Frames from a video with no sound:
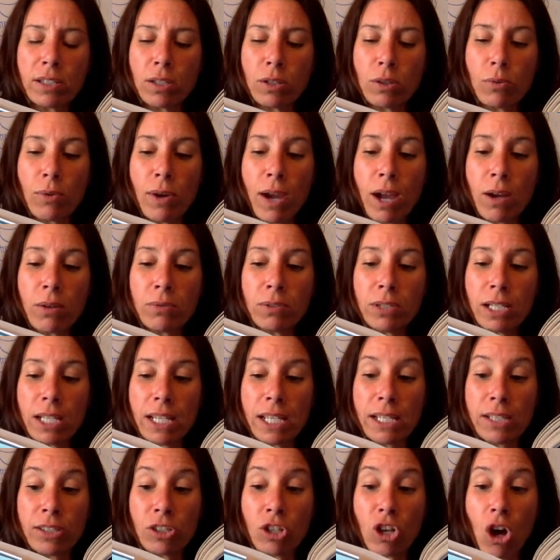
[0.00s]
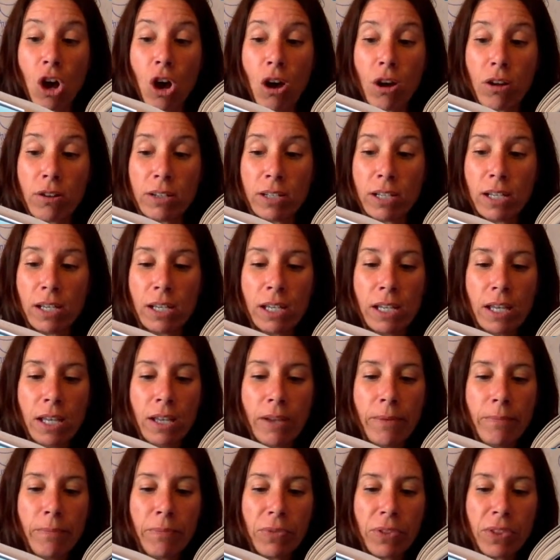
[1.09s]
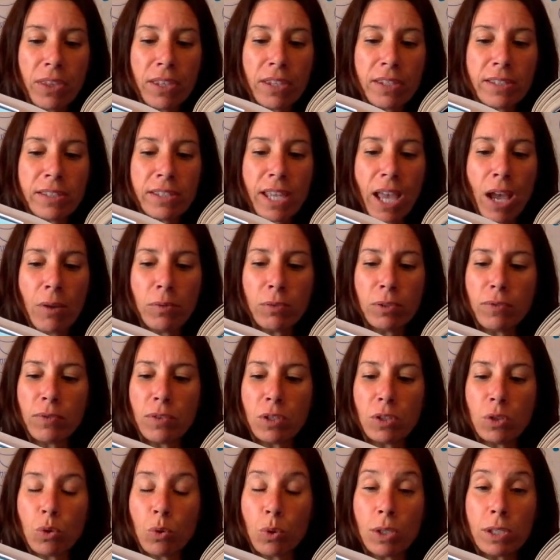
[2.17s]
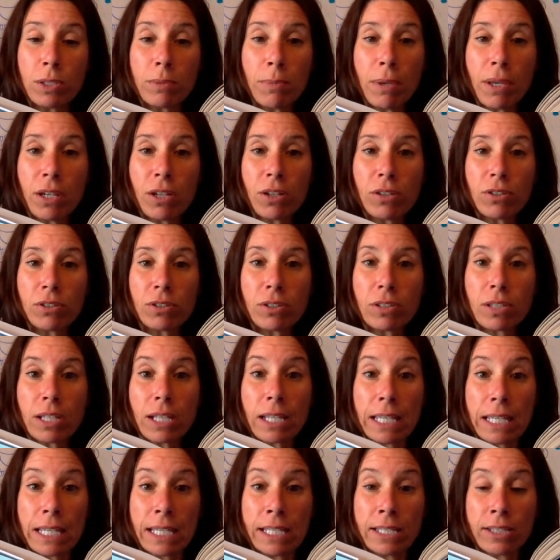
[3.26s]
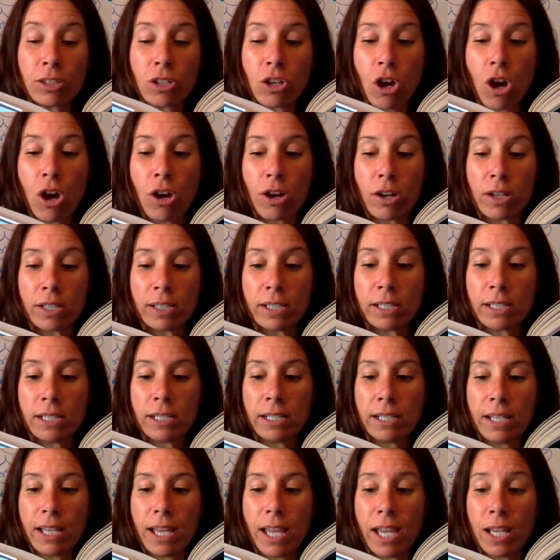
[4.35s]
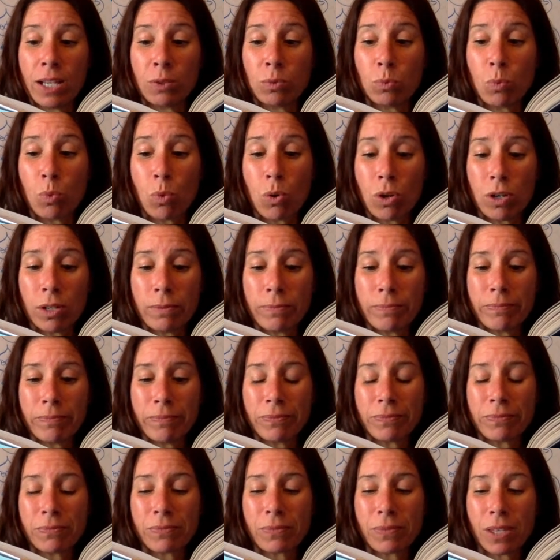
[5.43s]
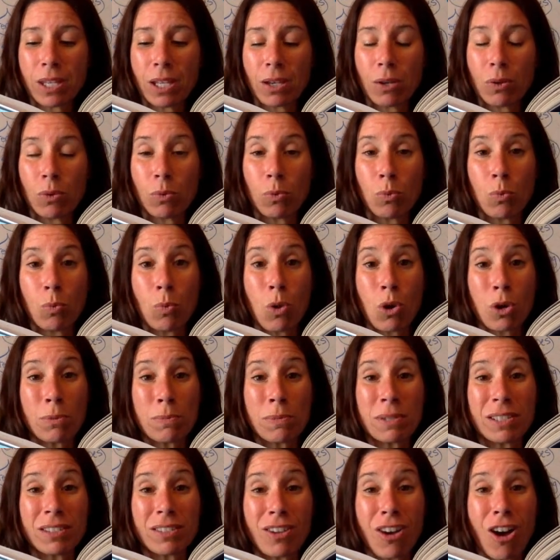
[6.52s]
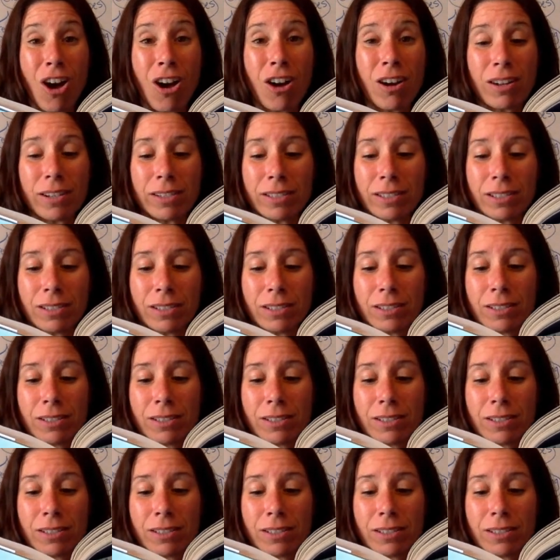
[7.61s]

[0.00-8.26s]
the ground is gone. The sound of the noisemakers is gone. And warm is gone.